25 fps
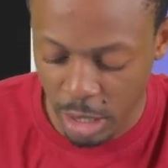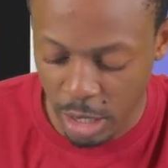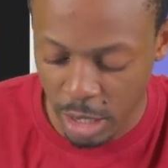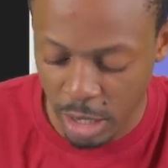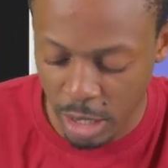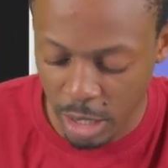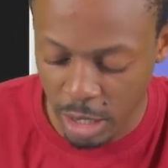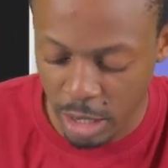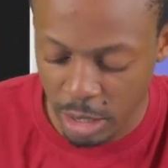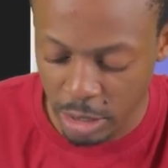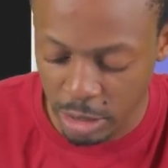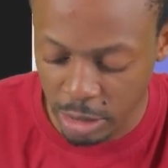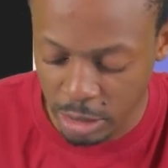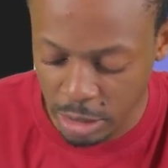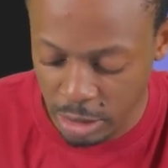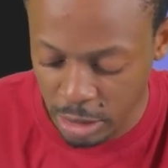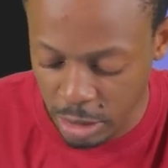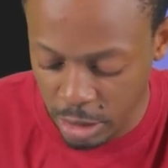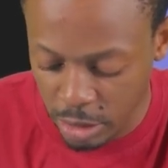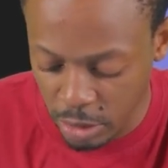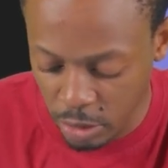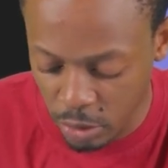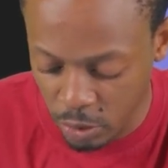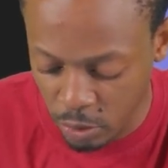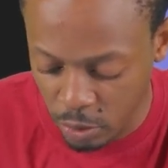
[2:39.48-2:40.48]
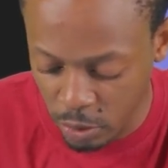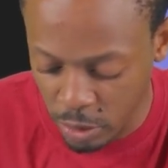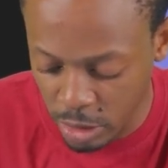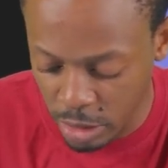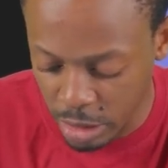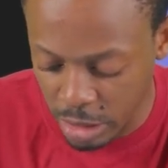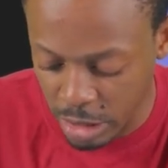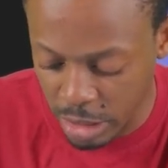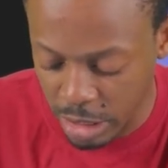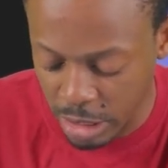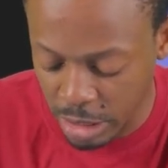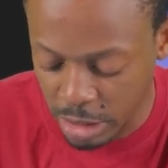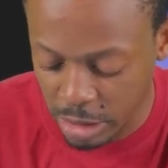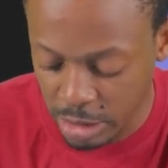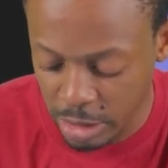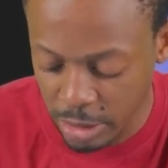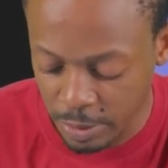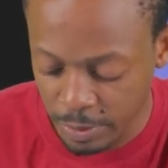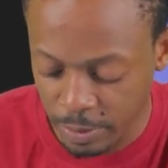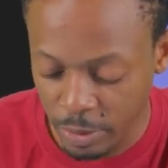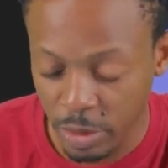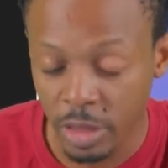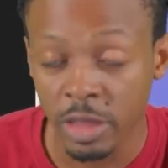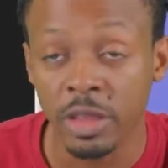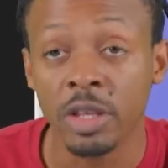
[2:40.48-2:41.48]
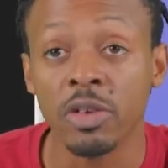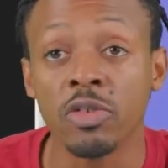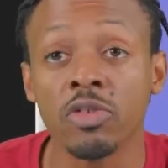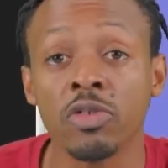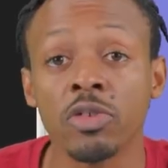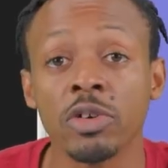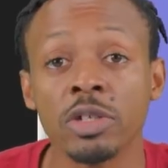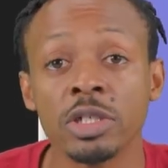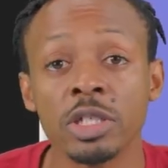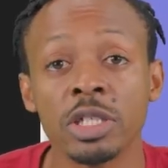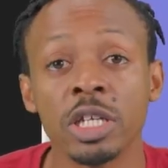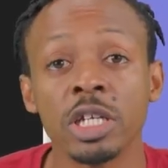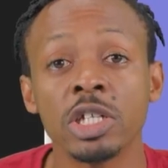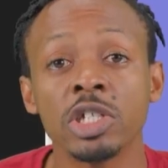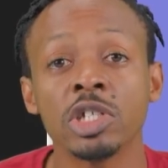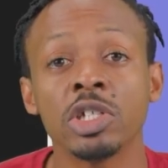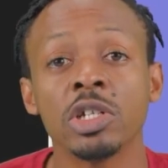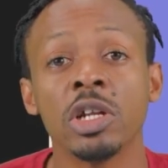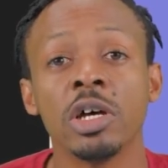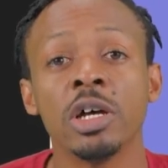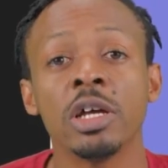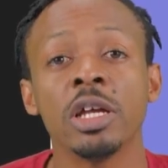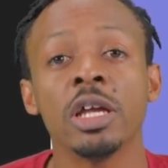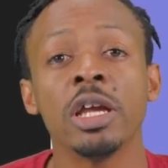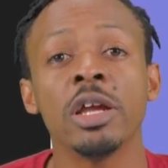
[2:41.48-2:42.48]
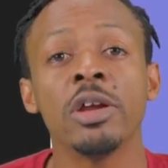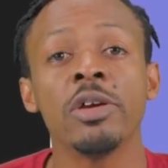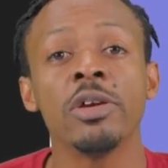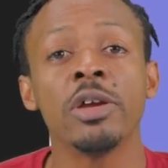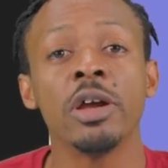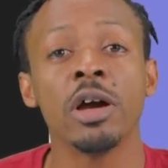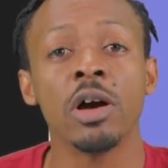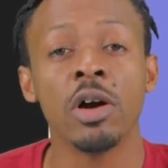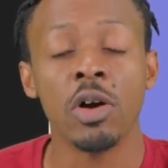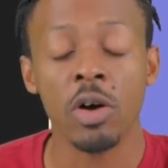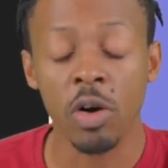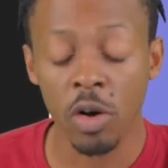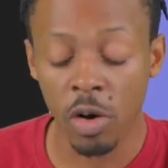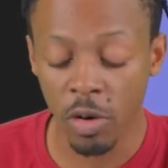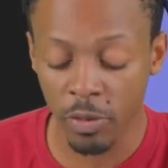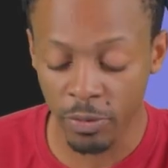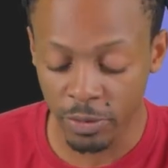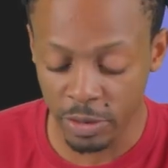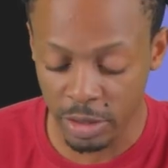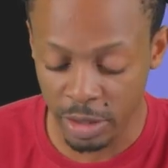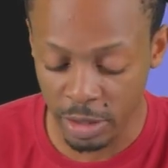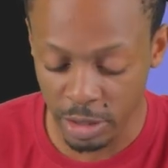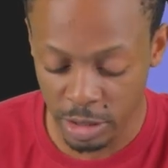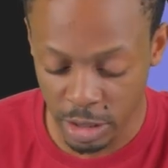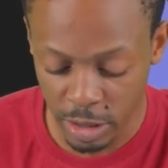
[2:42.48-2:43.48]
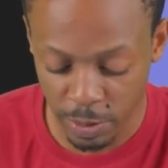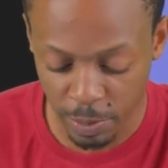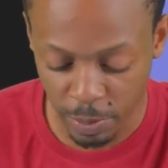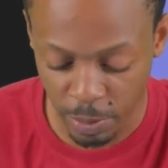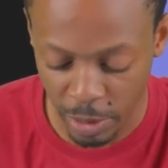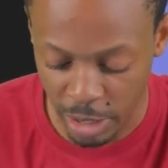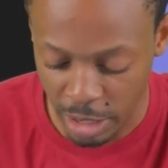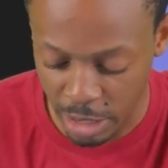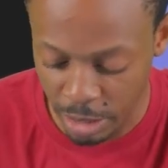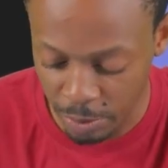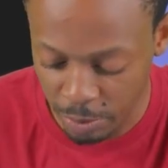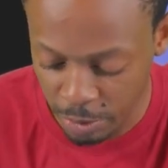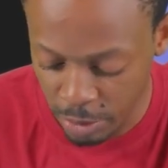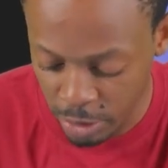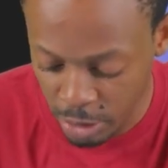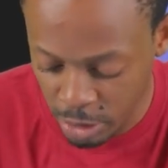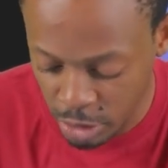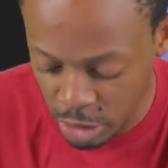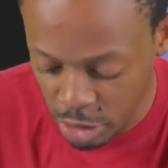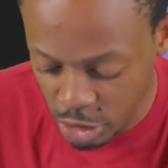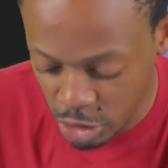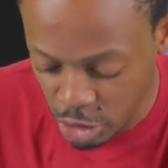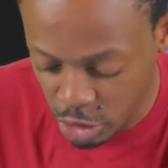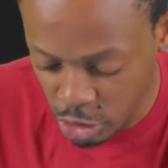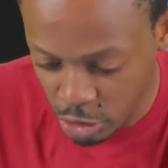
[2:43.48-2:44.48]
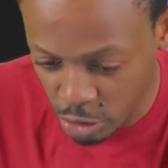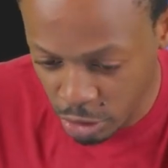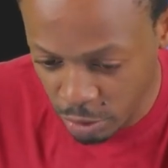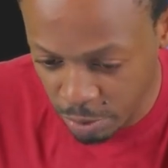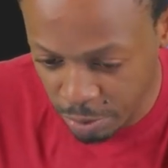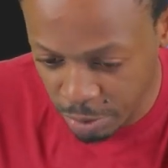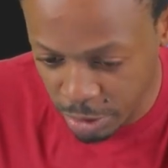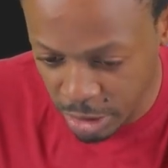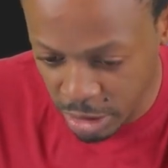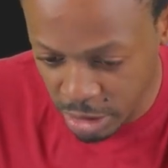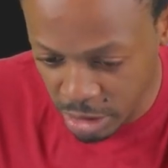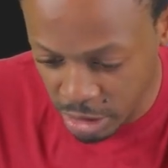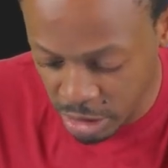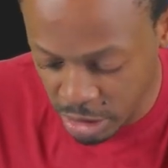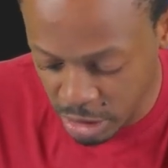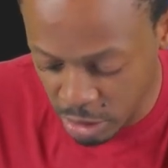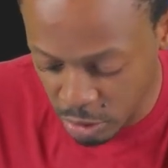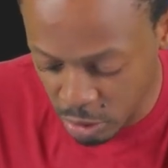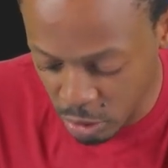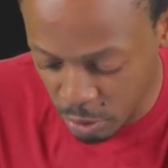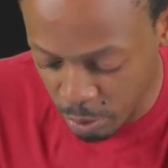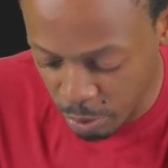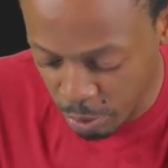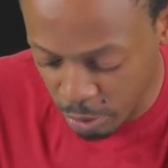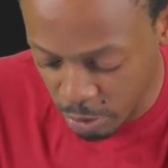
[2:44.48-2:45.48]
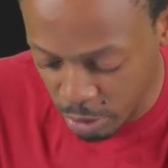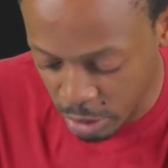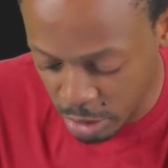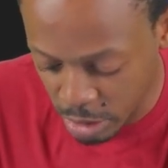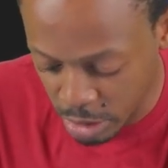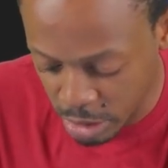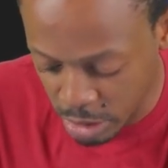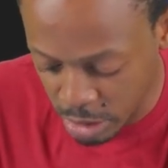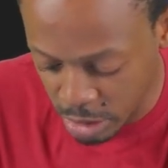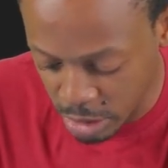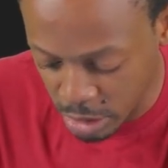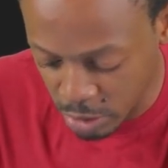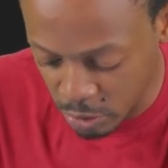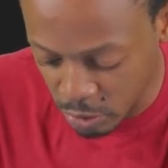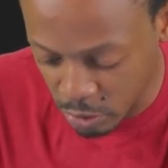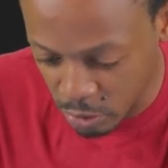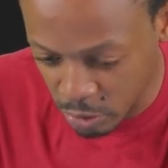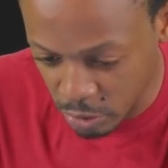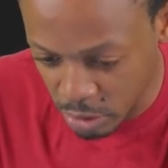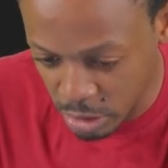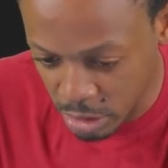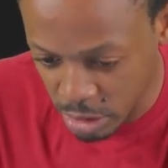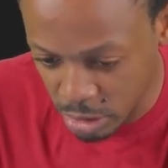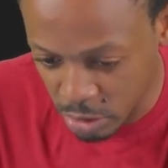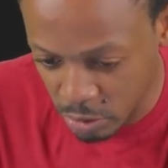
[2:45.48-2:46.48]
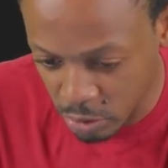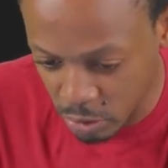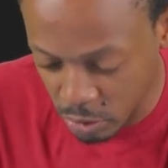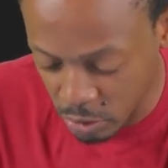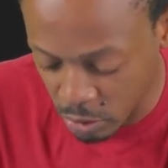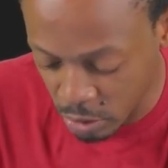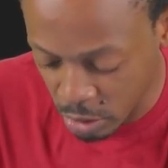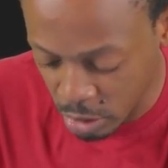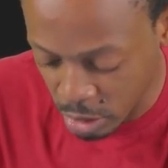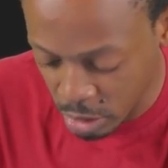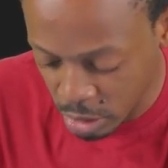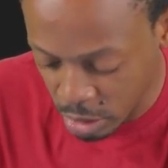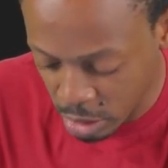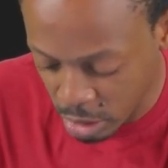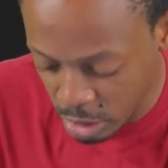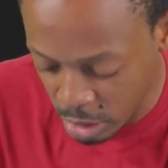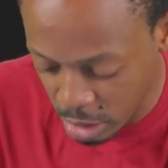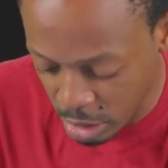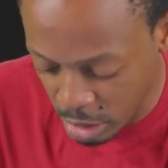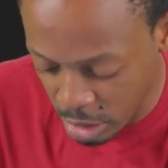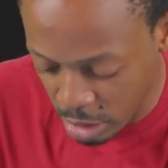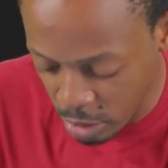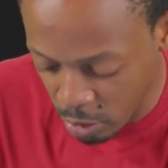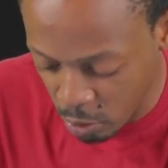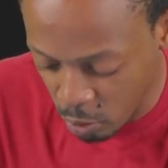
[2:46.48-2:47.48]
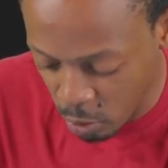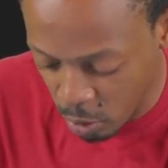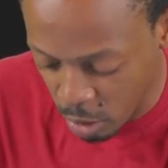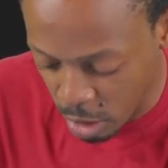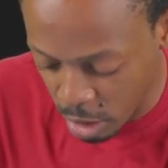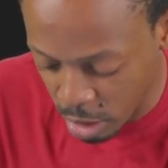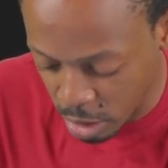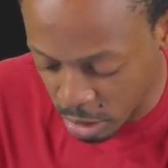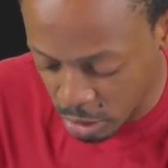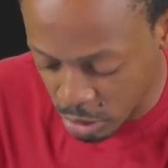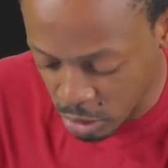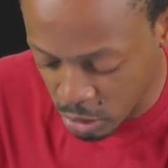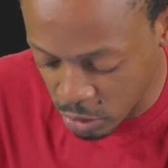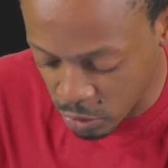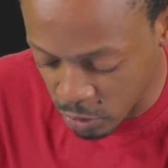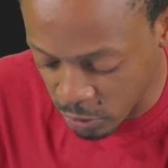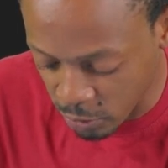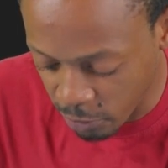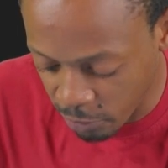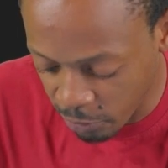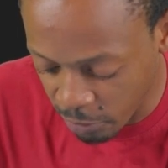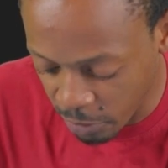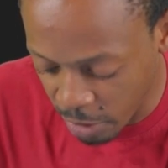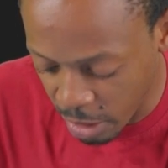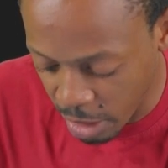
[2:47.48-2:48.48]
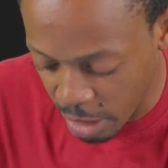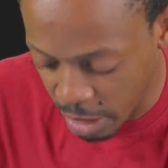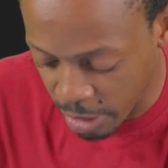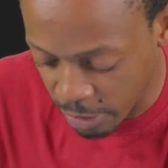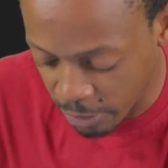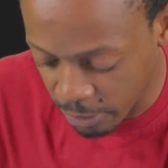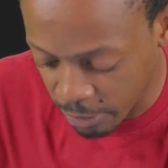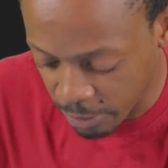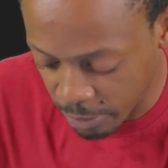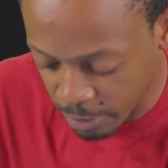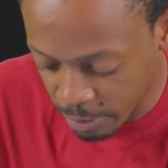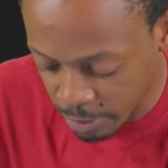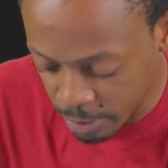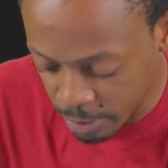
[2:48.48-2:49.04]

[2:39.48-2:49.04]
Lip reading: and we get the cross-sectional area of this pipe should be 0.003125